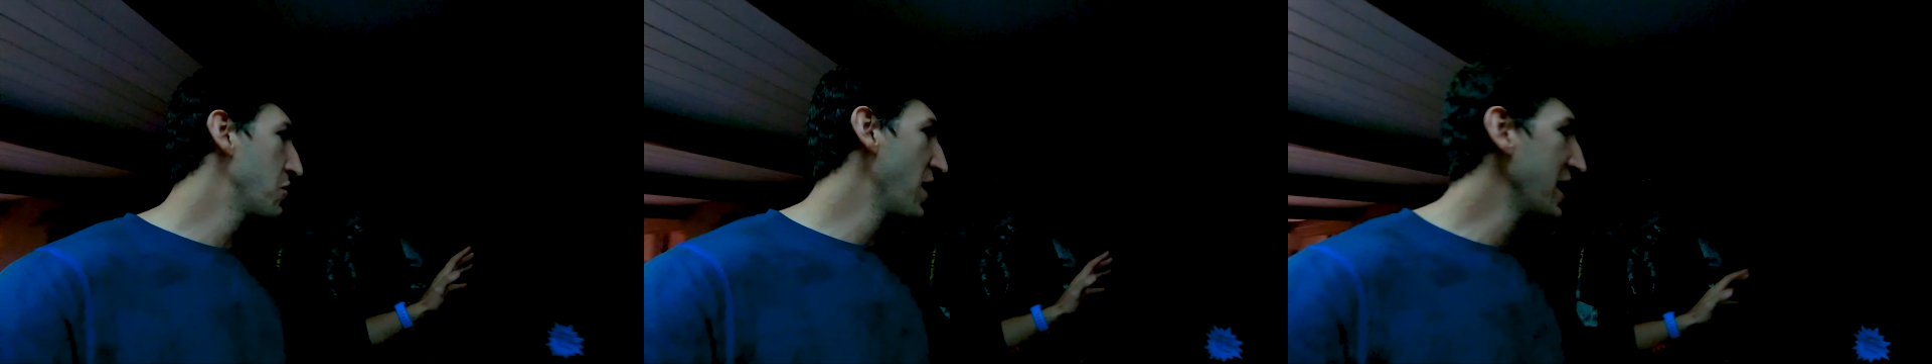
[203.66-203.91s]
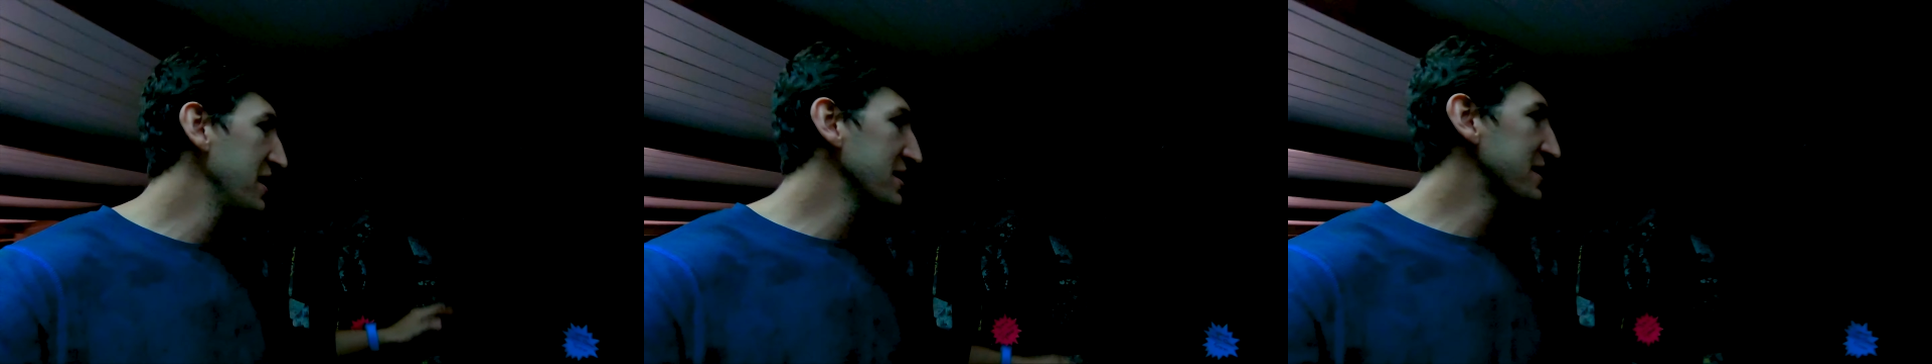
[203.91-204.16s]
know
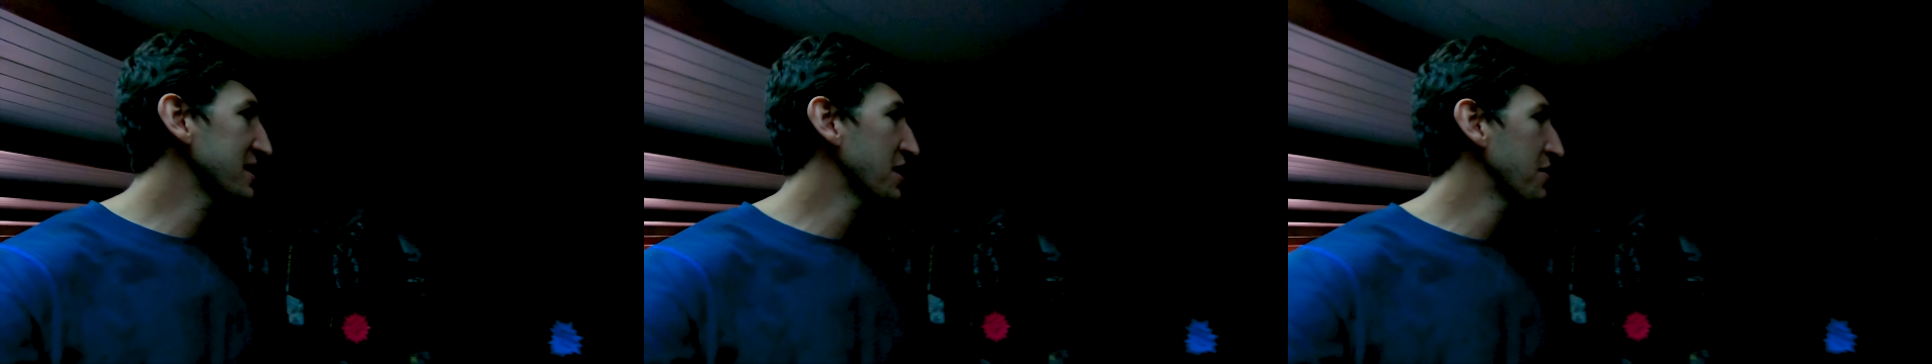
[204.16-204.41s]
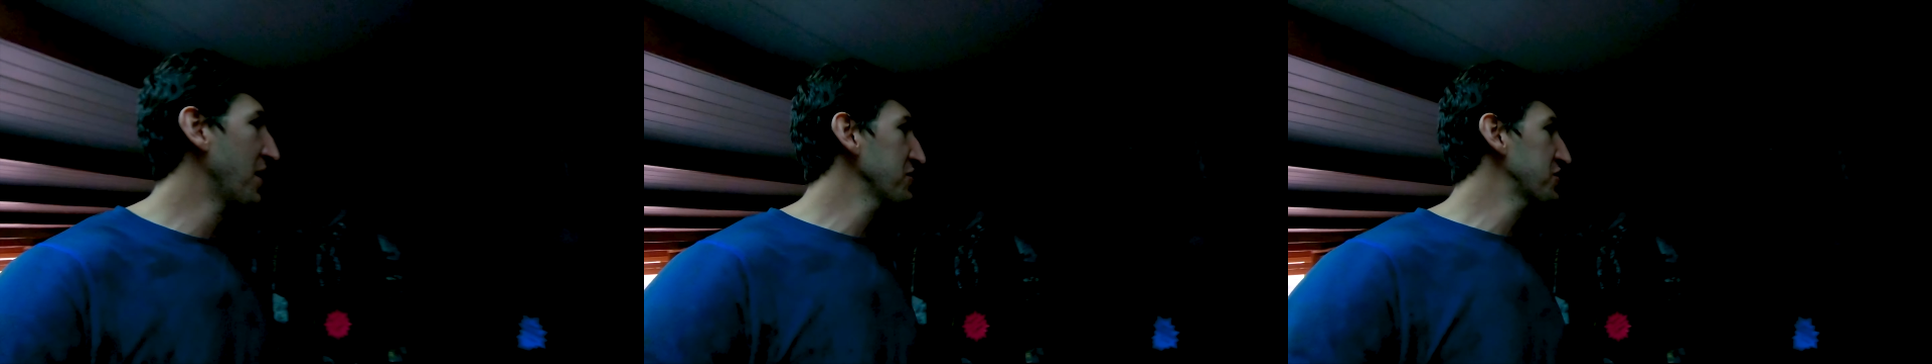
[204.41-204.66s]
anything
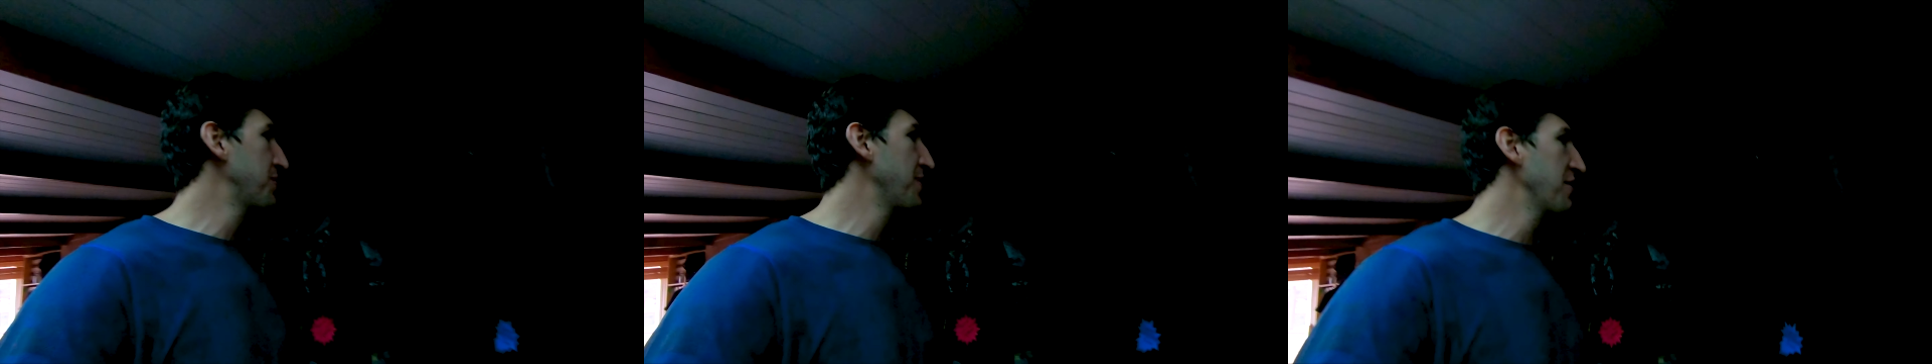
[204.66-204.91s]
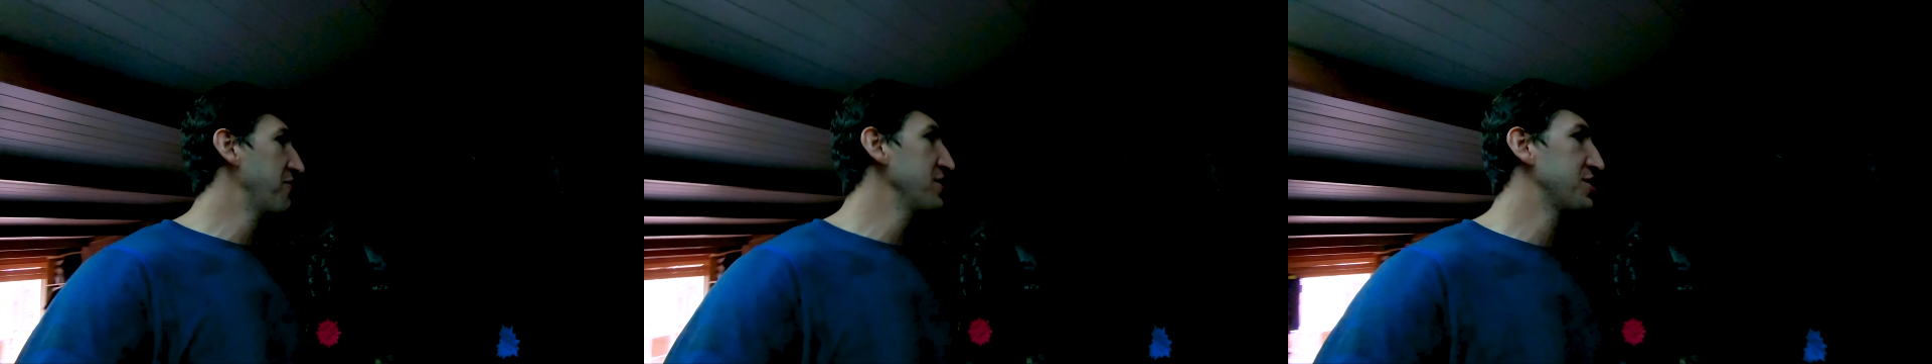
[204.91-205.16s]
about
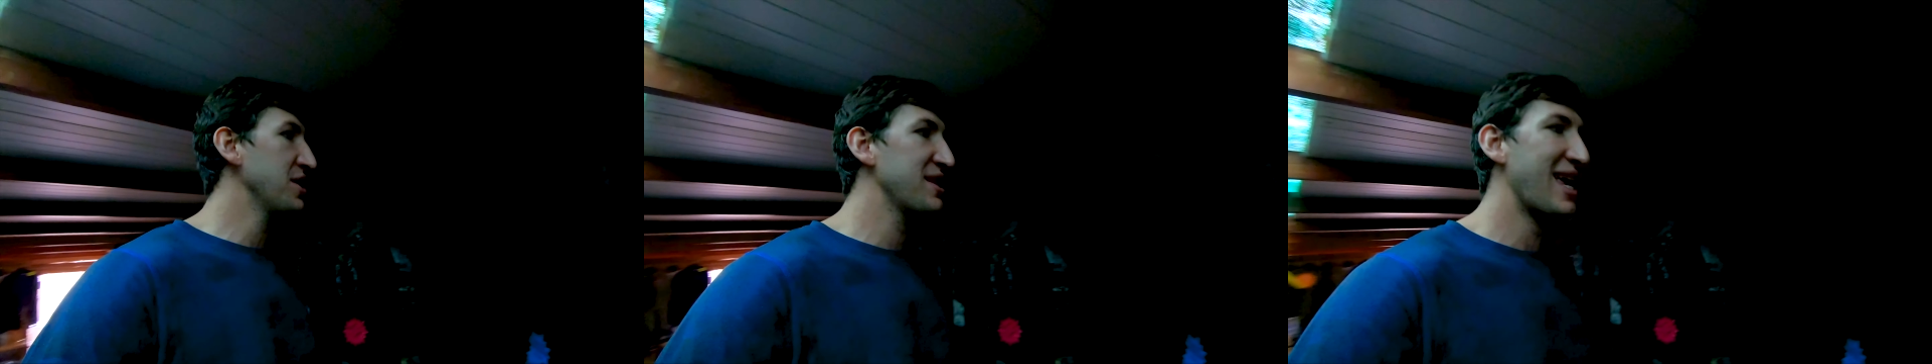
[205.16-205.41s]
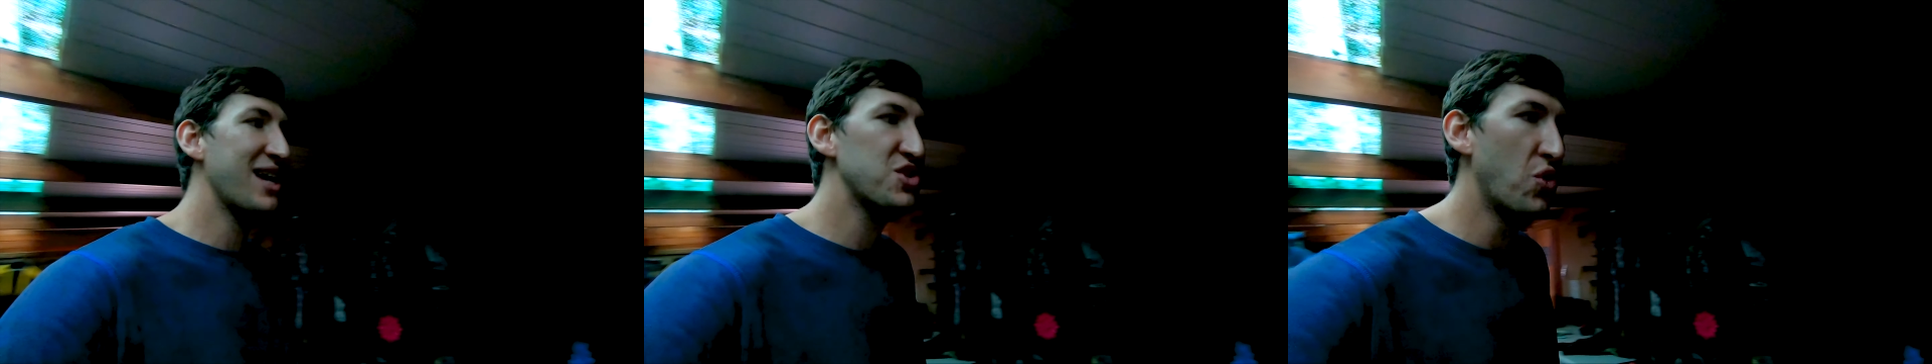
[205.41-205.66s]
spearfishing,
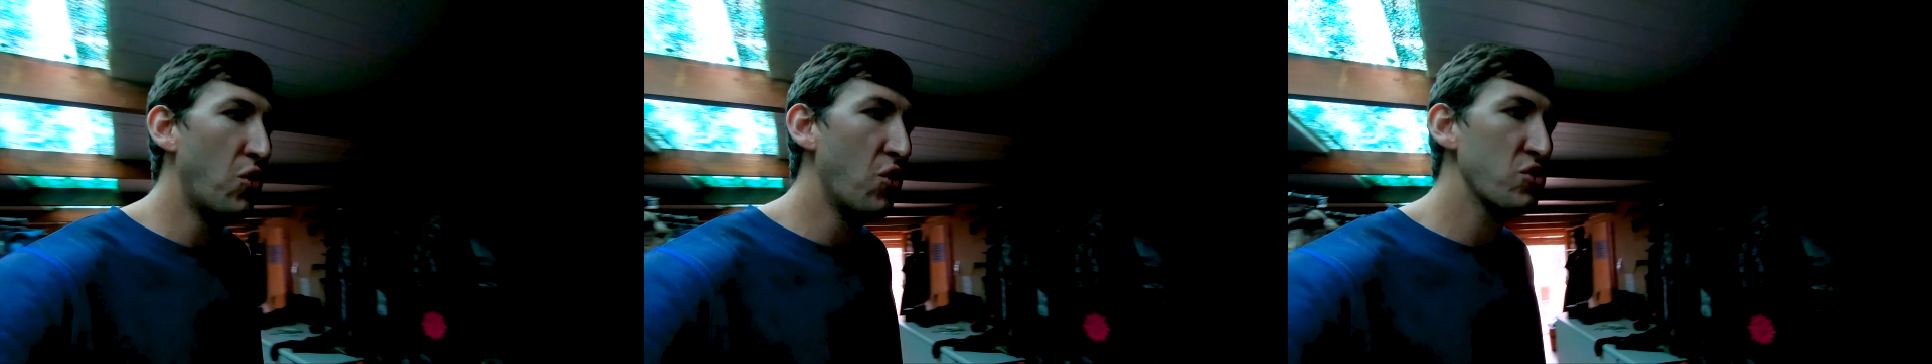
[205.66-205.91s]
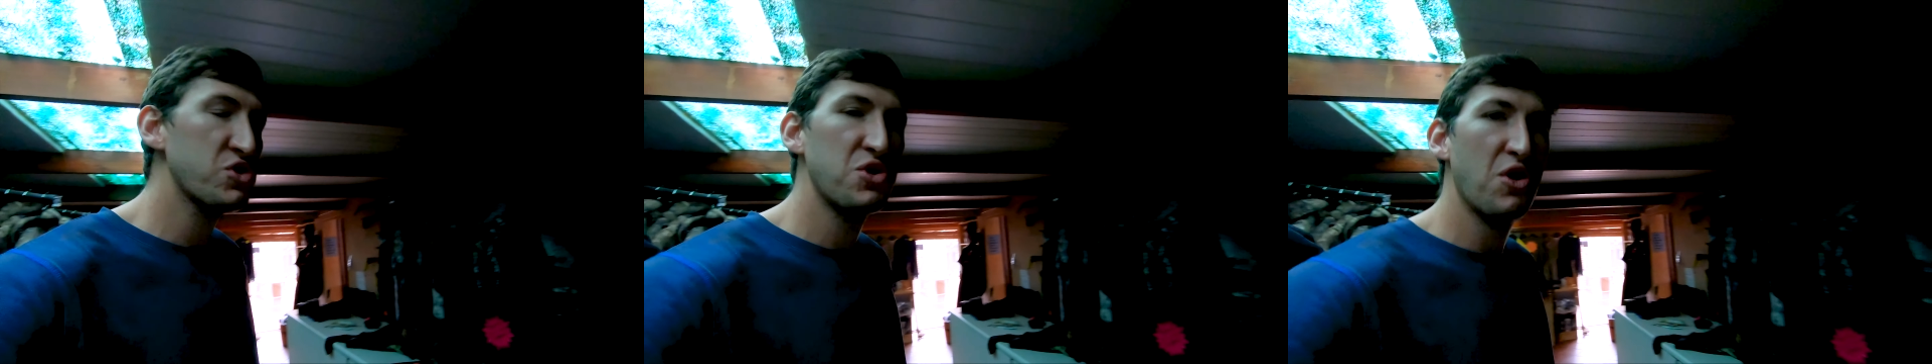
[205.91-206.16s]
that's
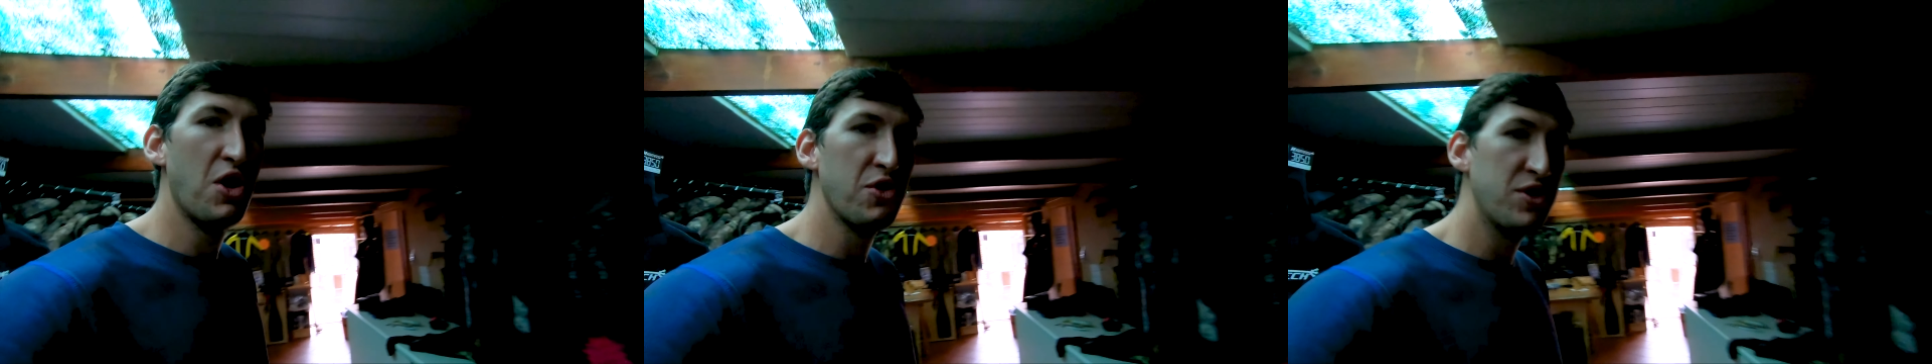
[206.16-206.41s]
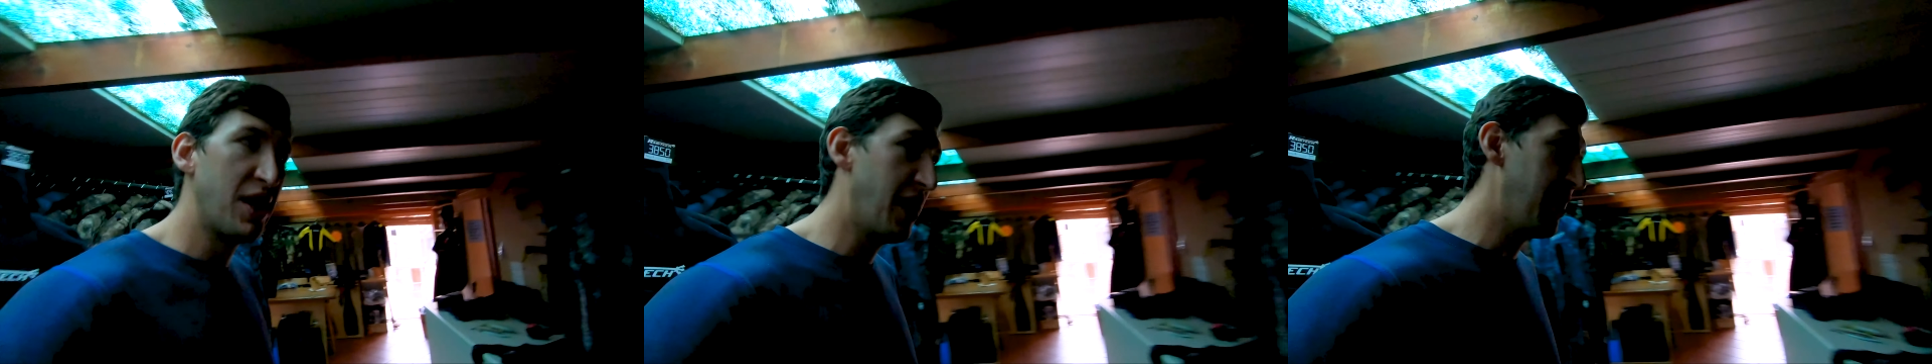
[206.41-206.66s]
also
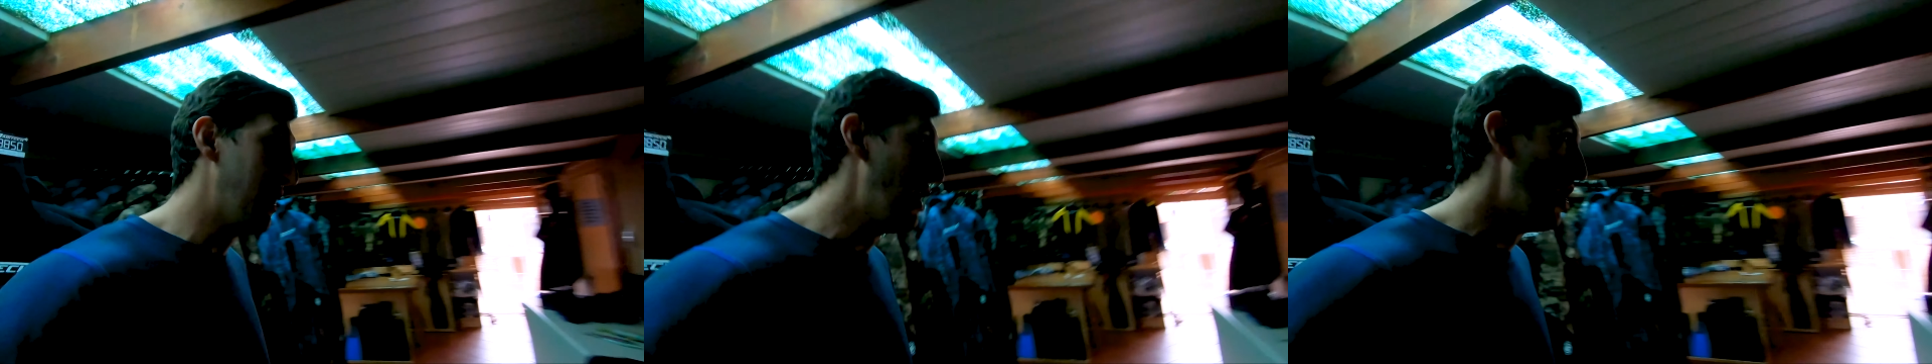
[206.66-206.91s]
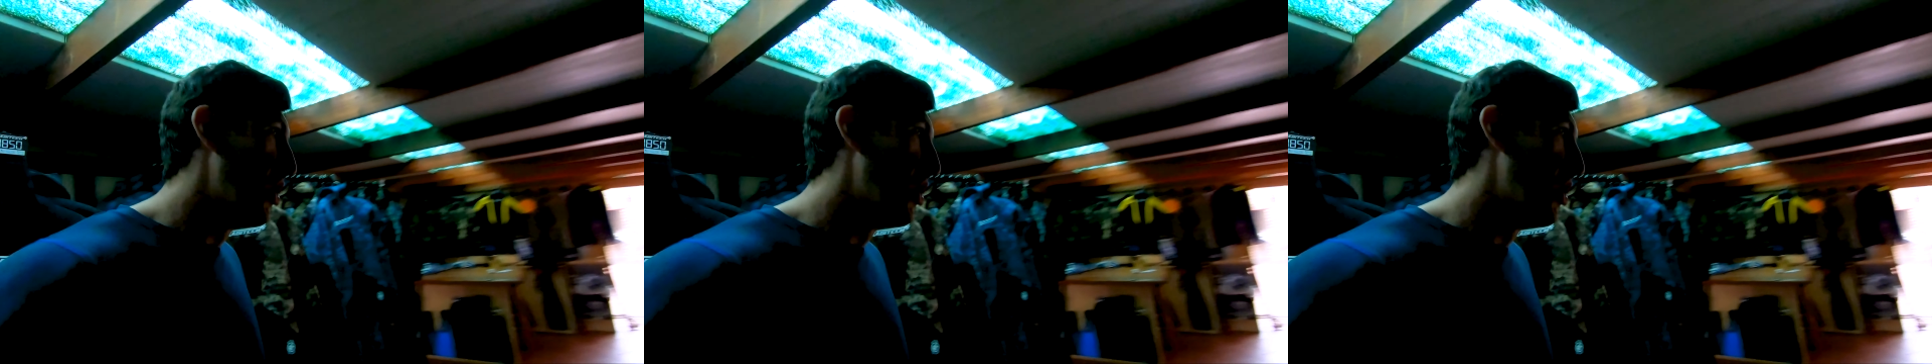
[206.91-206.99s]
okay.